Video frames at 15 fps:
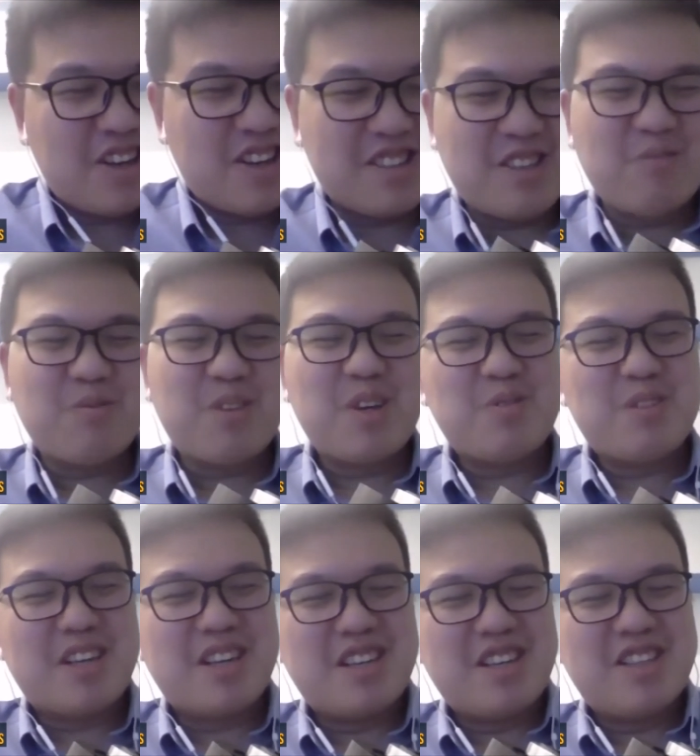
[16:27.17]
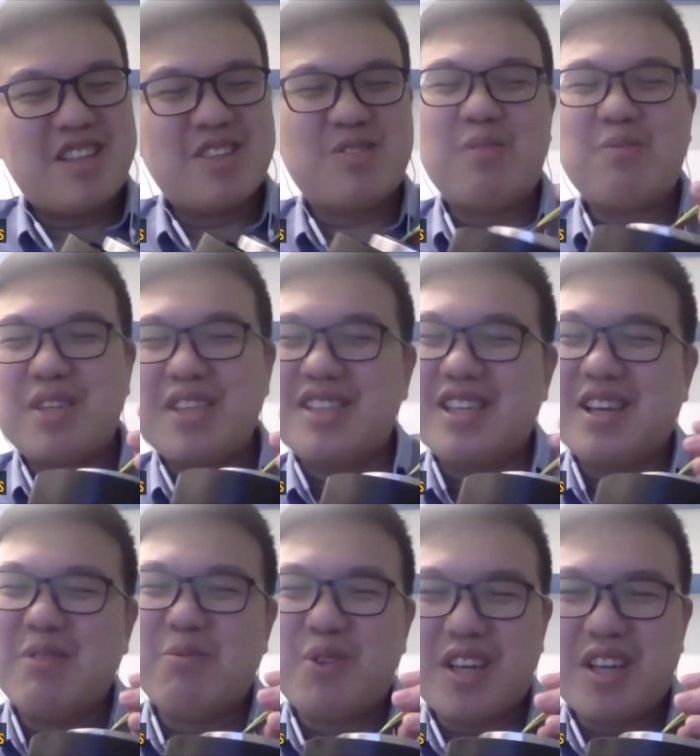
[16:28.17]
sometimes I describe this
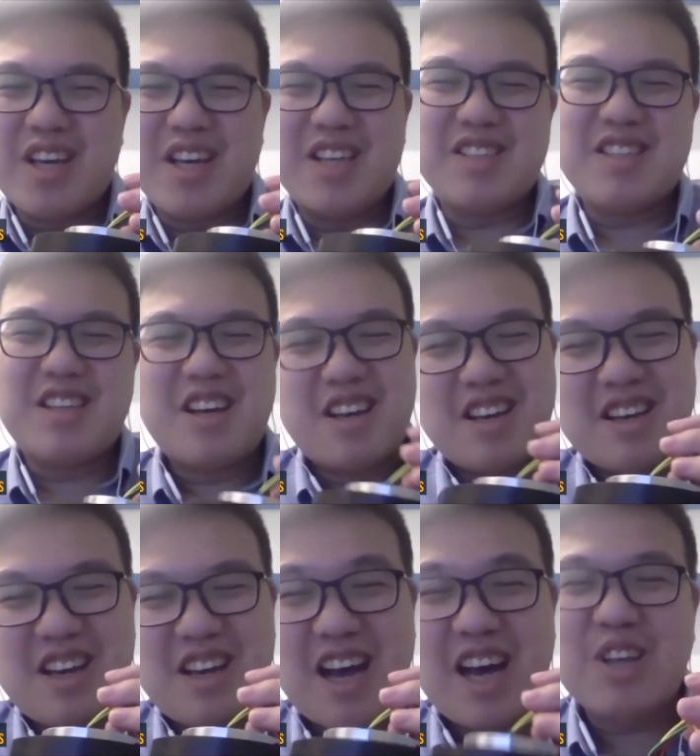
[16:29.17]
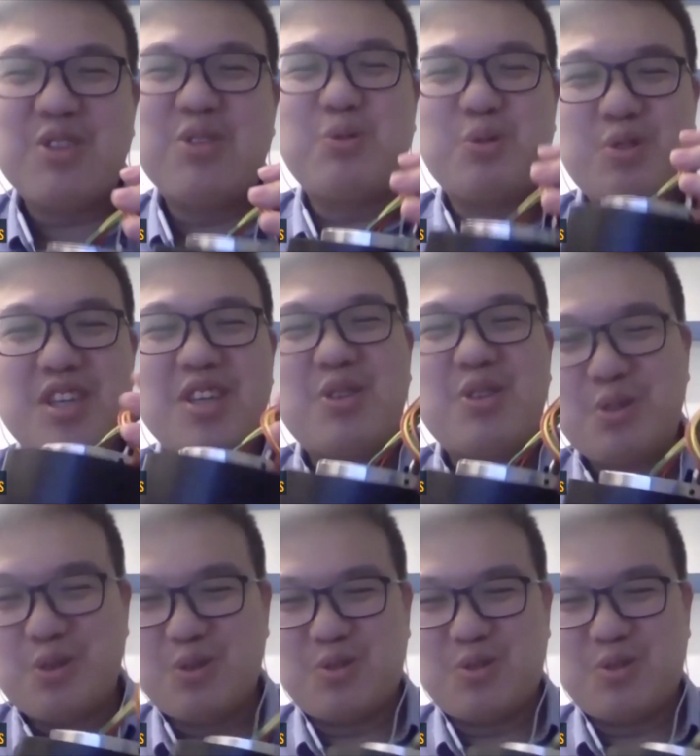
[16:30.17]
slip ring as R2D2.